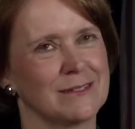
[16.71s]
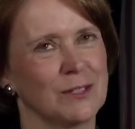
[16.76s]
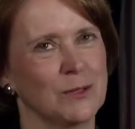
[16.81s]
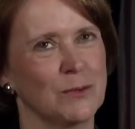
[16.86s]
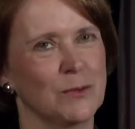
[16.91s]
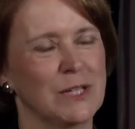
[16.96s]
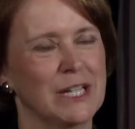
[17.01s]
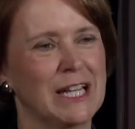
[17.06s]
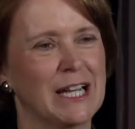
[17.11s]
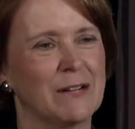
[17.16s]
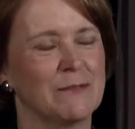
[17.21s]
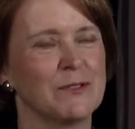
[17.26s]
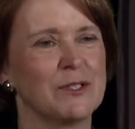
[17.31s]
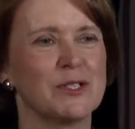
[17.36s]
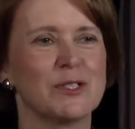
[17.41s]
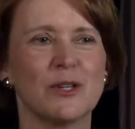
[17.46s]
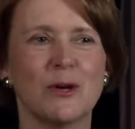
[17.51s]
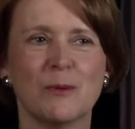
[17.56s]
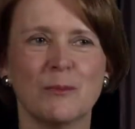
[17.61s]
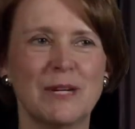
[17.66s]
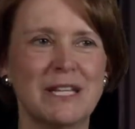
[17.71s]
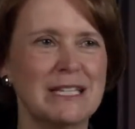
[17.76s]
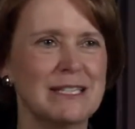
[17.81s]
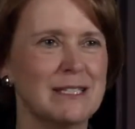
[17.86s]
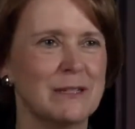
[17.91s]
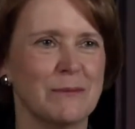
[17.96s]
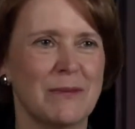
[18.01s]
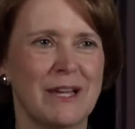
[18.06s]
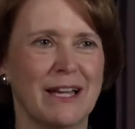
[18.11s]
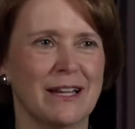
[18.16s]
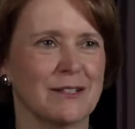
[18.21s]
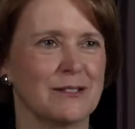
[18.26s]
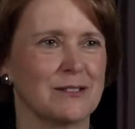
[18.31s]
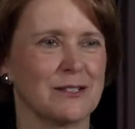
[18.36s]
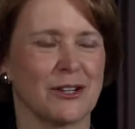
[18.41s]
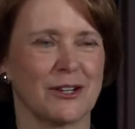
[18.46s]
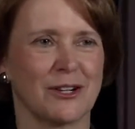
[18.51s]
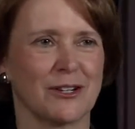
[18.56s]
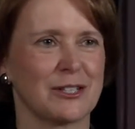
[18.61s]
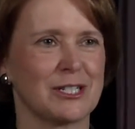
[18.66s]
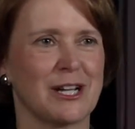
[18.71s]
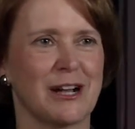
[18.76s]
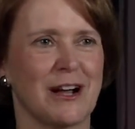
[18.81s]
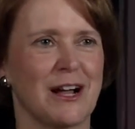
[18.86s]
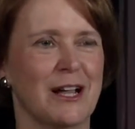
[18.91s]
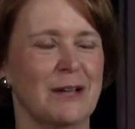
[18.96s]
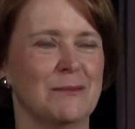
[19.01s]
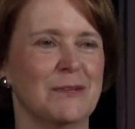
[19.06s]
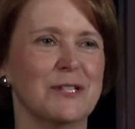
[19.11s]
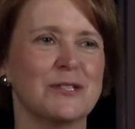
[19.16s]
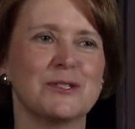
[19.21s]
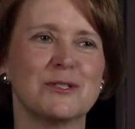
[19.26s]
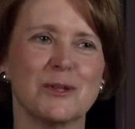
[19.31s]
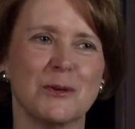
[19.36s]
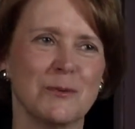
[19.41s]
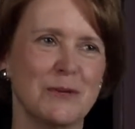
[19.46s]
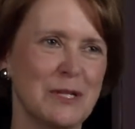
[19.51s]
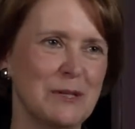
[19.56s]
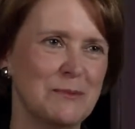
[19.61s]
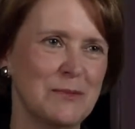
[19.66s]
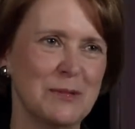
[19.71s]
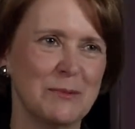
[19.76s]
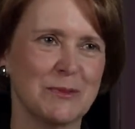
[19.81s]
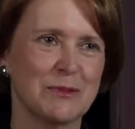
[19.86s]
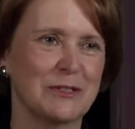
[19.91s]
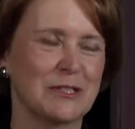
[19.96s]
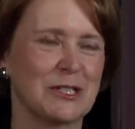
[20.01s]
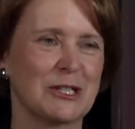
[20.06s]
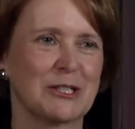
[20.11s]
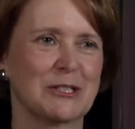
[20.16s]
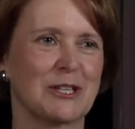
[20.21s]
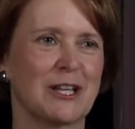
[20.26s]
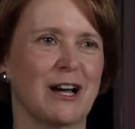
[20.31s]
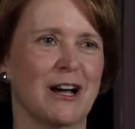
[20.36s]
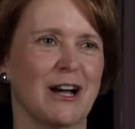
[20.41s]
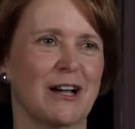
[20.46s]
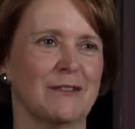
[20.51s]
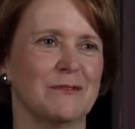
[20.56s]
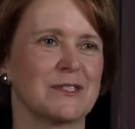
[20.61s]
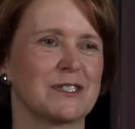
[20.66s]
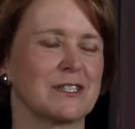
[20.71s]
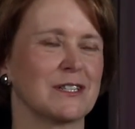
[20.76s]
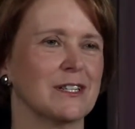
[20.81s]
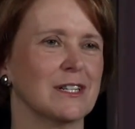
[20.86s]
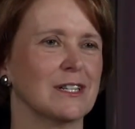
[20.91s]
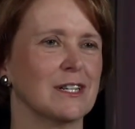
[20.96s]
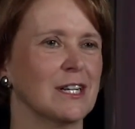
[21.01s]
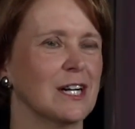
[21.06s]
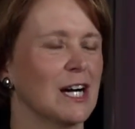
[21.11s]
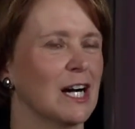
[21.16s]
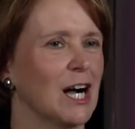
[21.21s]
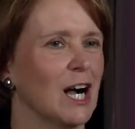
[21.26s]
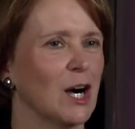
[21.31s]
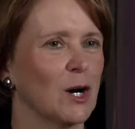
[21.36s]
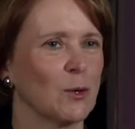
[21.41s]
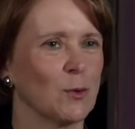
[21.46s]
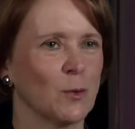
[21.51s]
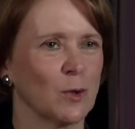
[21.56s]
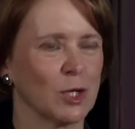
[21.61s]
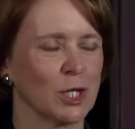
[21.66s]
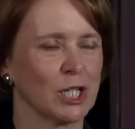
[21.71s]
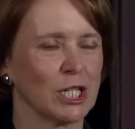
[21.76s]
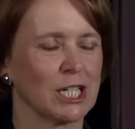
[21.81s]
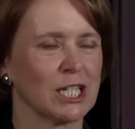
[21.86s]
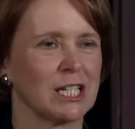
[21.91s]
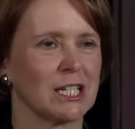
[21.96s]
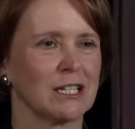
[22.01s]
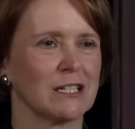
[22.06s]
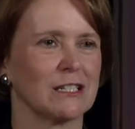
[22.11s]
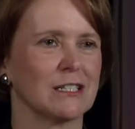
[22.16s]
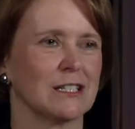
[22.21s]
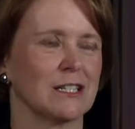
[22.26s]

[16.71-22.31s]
We have so many demands on our time and so many people in our lives. Our work,